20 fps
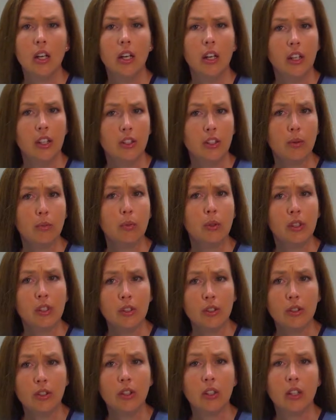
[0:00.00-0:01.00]
It is
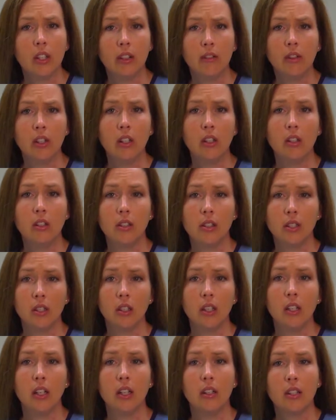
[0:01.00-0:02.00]
important to give the
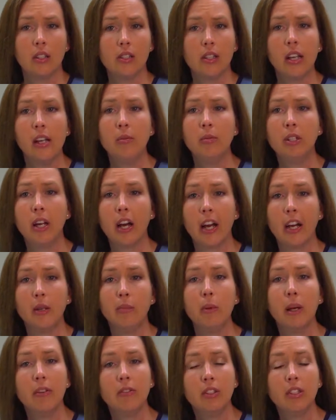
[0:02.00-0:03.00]
insulin at the same time
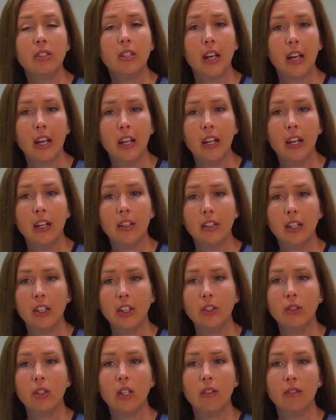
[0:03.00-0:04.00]
every day and that
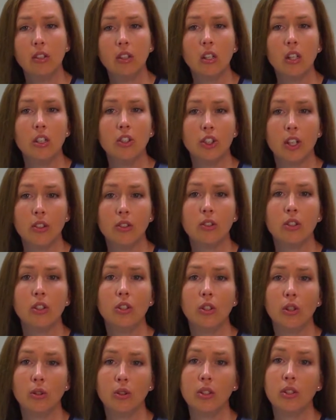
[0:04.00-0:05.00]
you never adjust the
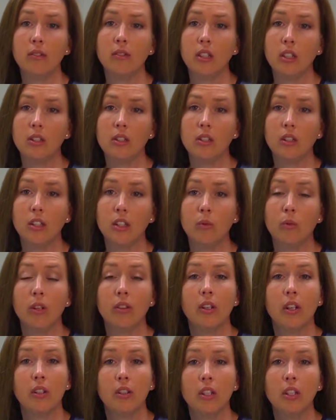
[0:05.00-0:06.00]
dose of insulin
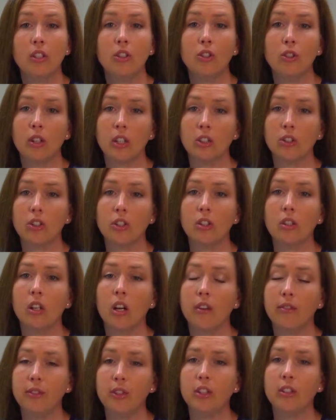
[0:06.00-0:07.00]
without the instruction
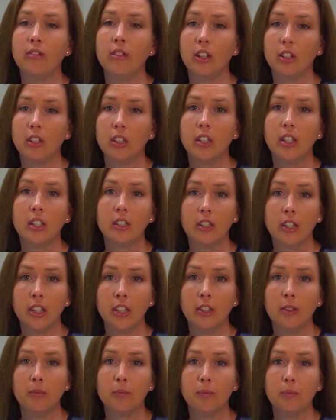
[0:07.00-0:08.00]
of your
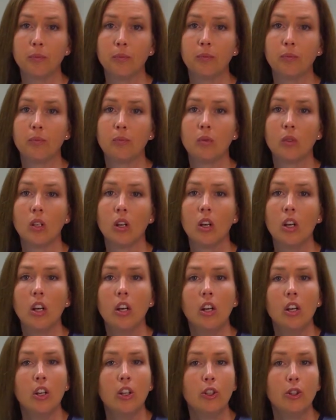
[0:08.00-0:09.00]
veterinarian.
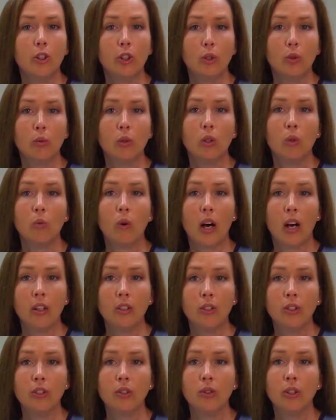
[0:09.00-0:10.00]
You will
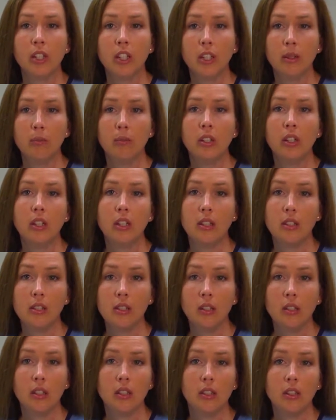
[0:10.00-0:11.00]
want to keep the
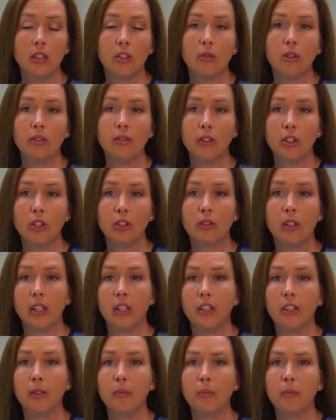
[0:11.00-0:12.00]
insulin in the
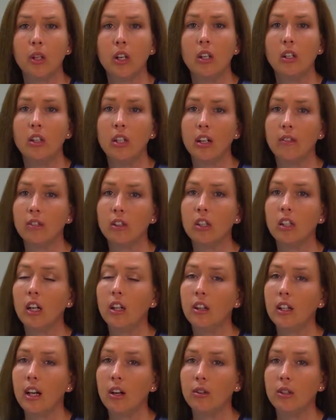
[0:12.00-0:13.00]
refrigerator. Never
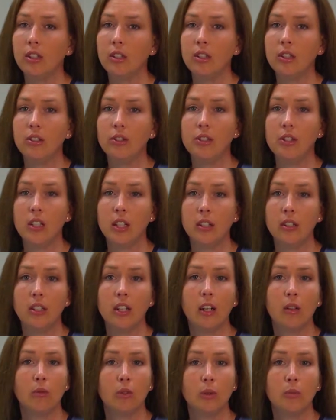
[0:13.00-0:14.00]
allow it to sit
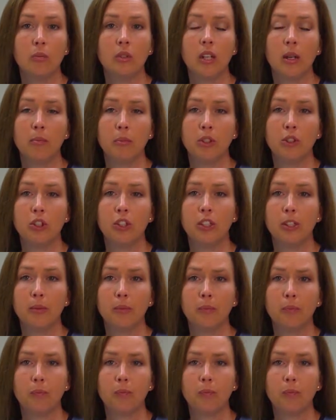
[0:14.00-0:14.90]
at room temperature.